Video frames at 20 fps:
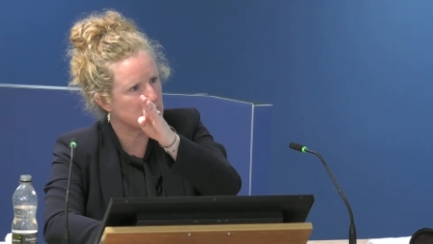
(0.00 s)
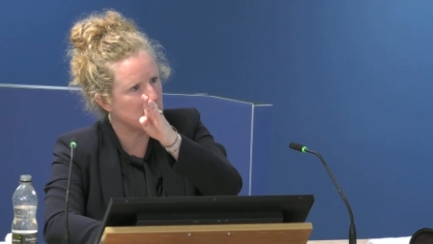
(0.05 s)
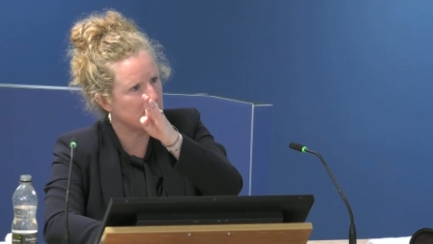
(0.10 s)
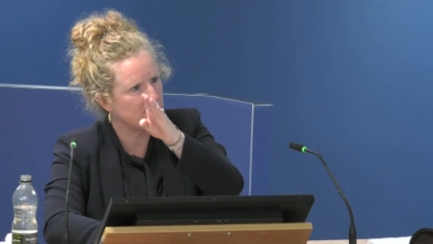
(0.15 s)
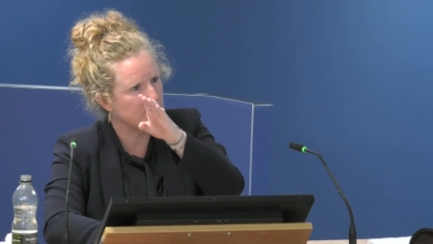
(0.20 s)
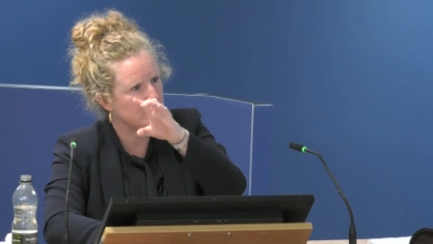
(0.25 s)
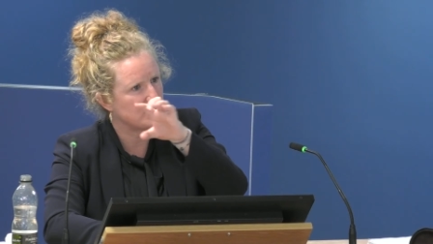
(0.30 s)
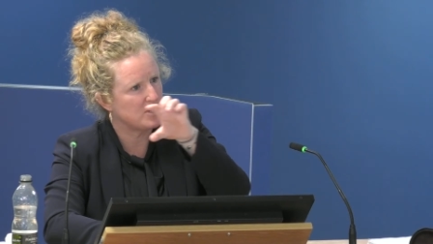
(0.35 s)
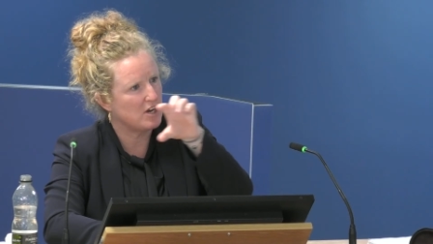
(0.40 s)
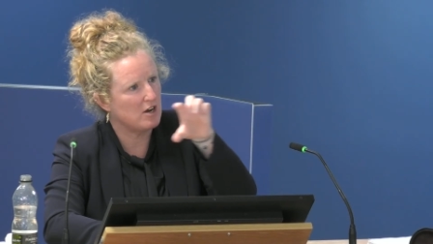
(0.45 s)
on
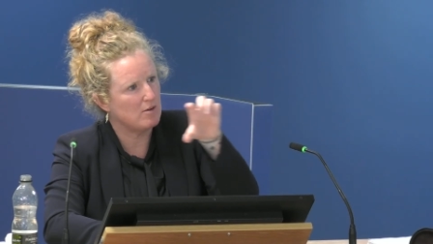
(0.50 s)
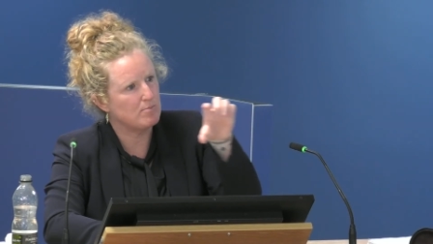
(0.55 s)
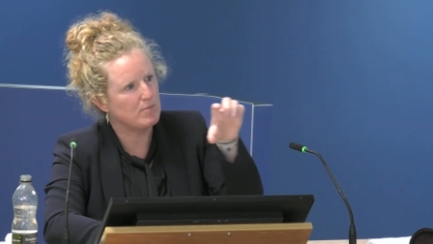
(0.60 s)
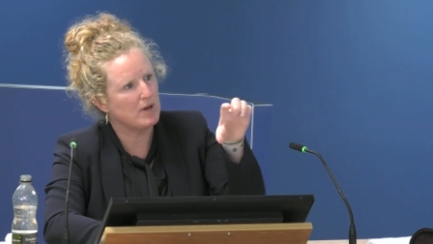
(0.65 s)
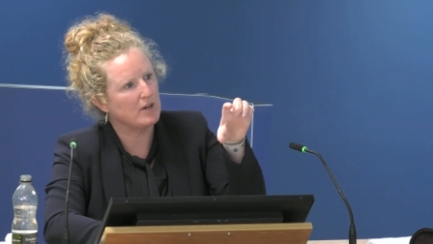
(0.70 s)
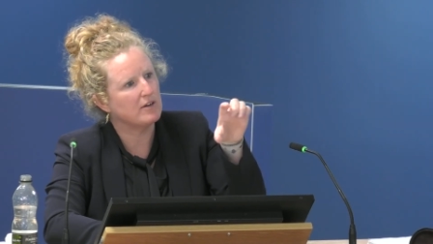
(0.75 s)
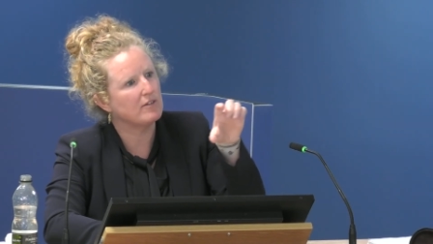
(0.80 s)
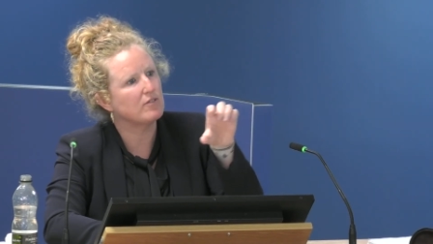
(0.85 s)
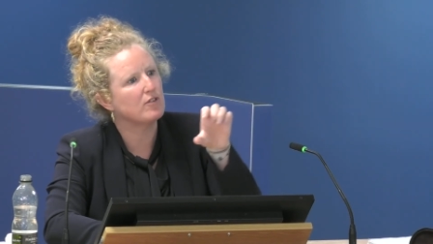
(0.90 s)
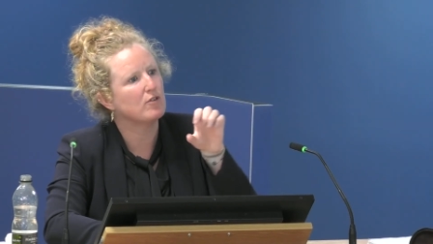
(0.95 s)
the top
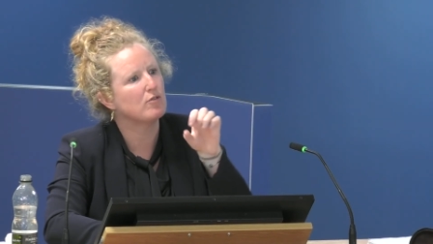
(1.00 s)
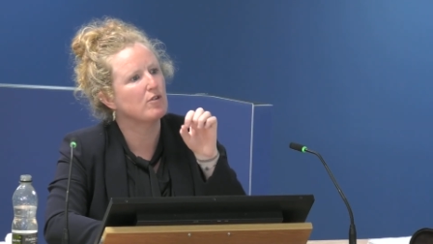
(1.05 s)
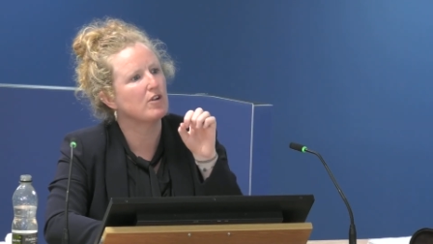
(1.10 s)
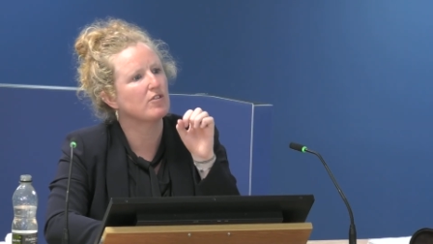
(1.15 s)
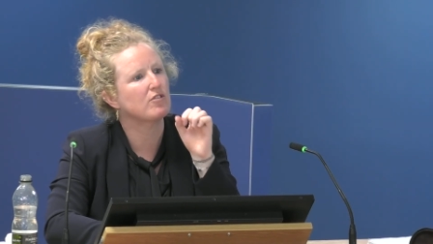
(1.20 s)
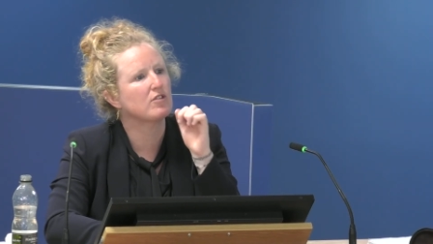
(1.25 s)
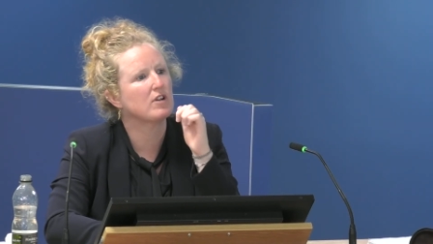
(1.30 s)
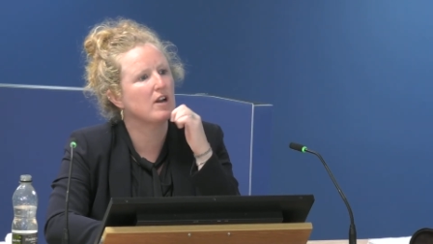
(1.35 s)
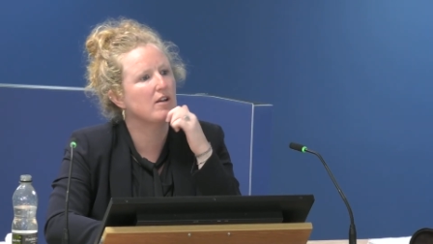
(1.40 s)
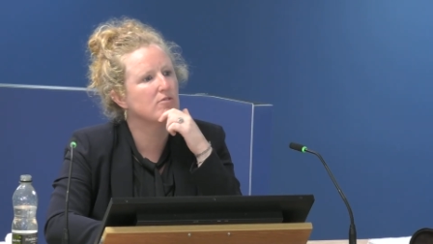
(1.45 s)
and the
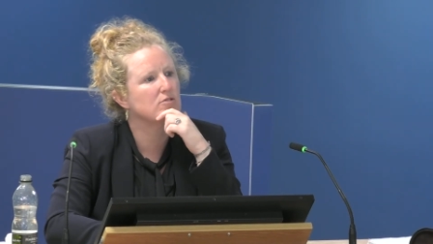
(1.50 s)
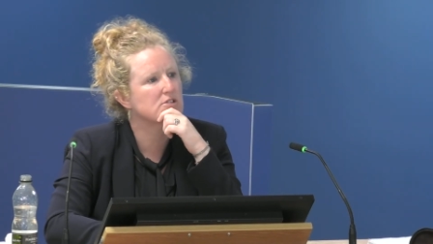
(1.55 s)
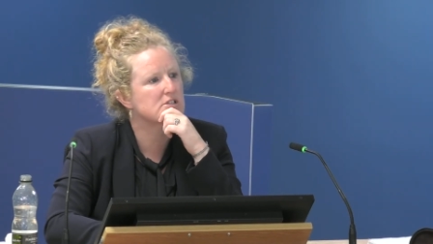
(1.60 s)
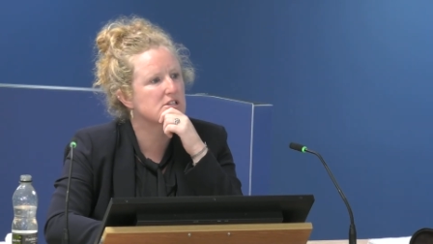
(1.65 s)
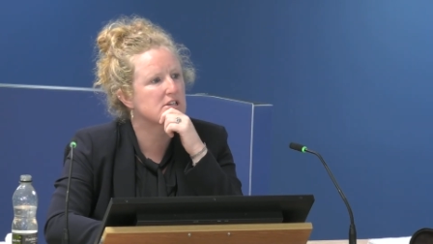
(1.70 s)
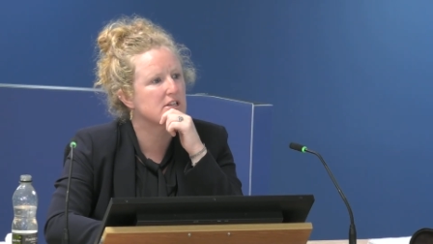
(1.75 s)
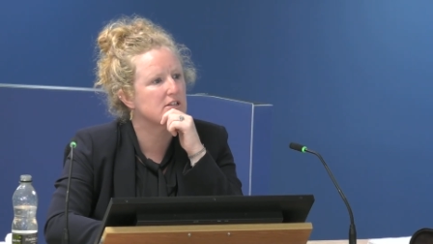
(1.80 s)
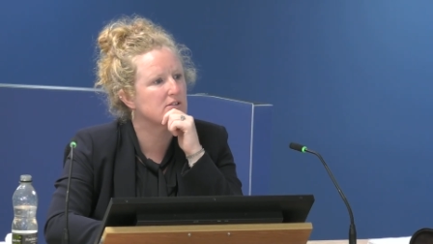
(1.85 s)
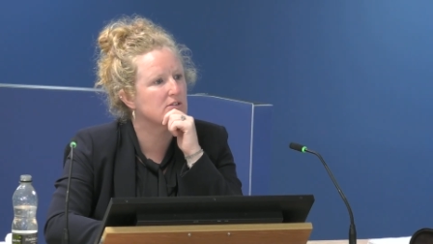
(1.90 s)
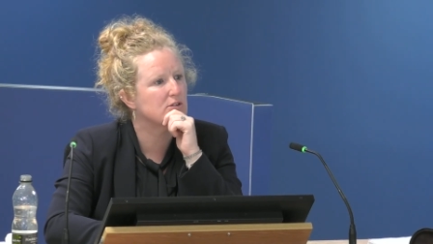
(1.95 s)
risk levels
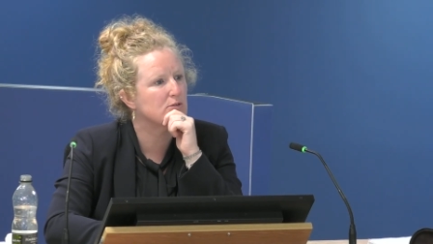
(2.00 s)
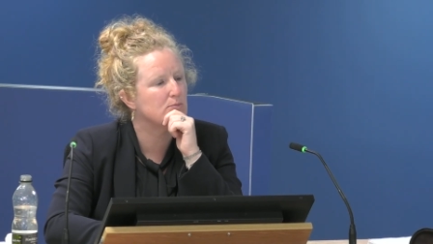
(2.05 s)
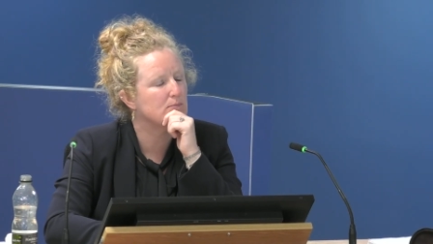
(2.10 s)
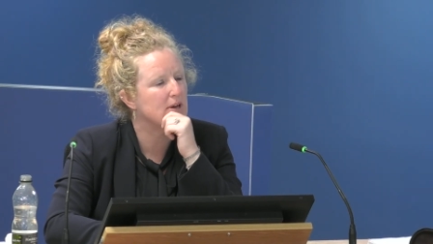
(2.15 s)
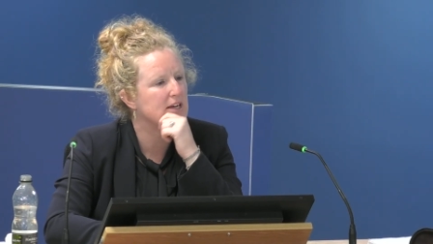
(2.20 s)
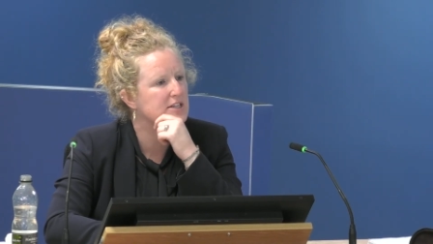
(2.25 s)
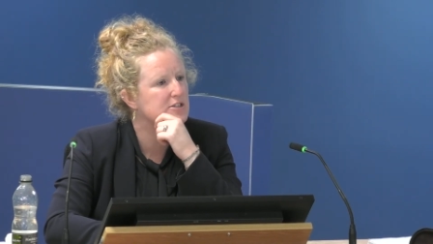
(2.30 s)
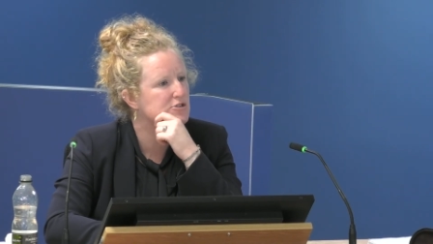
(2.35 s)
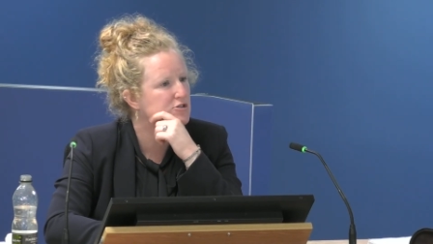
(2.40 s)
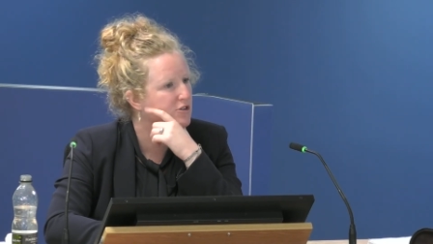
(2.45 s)
in the
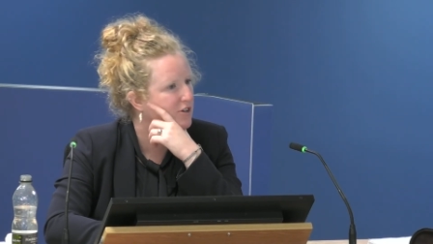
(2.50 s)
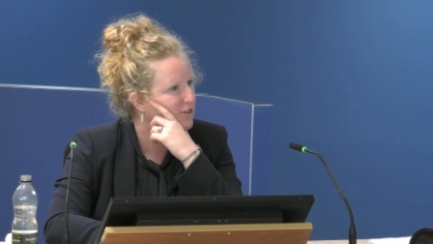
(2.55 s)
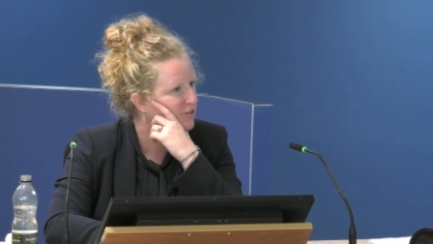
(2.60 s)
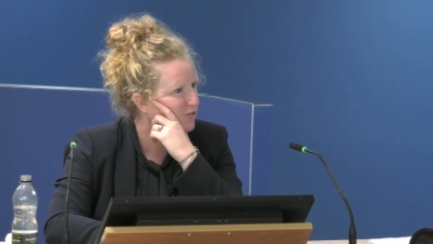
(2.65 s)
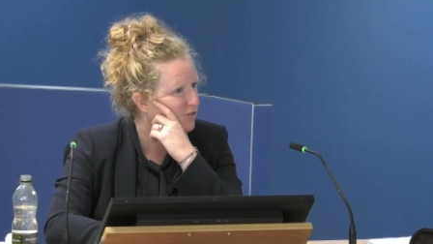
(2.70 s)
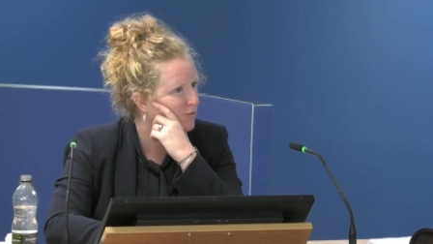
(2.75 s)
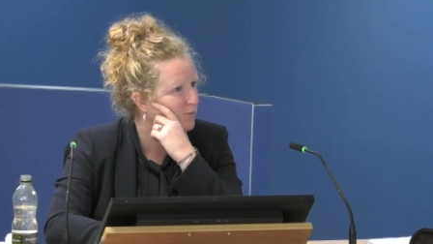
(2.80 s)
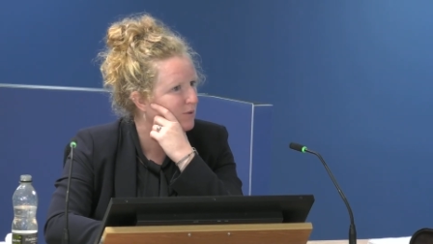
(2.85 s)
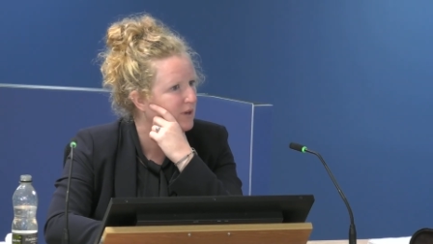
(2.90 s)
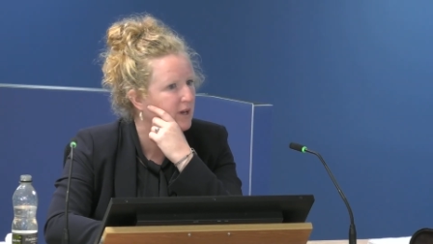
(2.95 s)

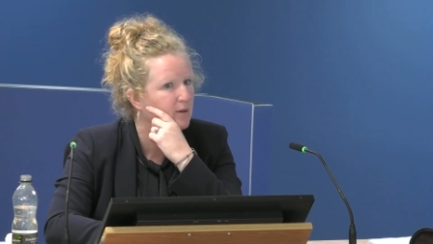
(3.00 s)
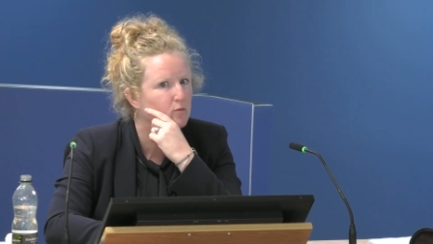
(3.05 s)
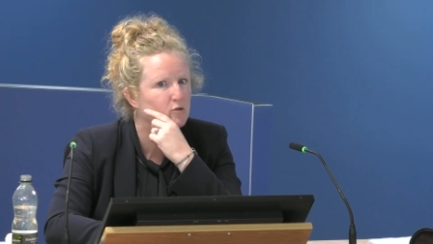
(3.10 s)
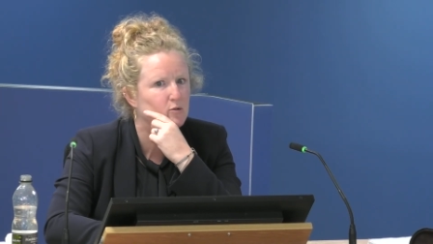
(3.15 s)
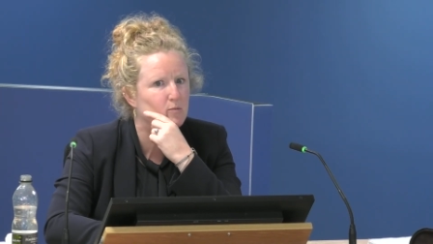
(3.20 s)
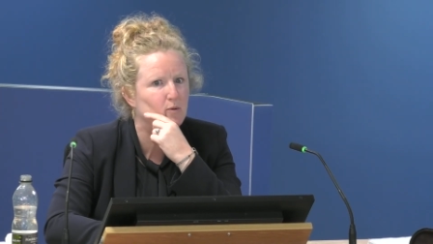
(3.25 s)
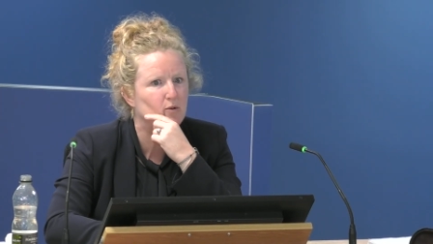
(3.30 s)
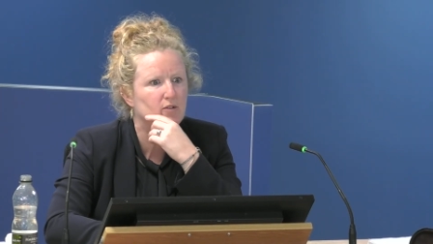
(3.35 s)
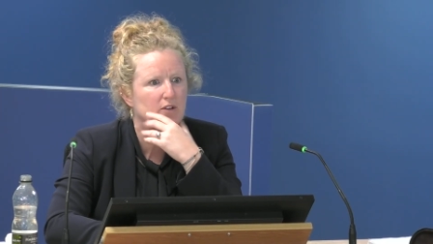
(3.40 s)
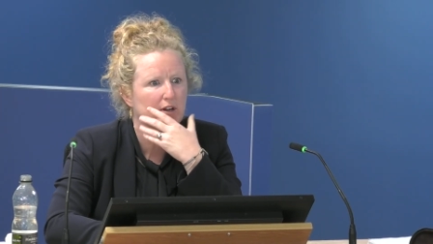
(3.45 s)
matrix. Are we able to
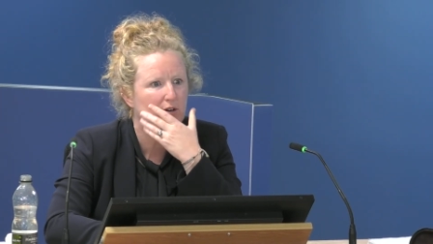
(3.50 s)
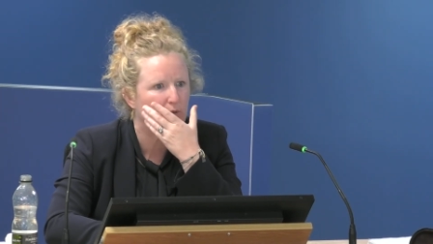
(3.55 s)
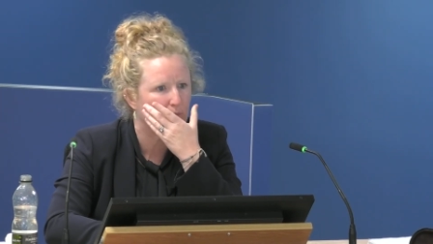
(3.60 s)
put that up?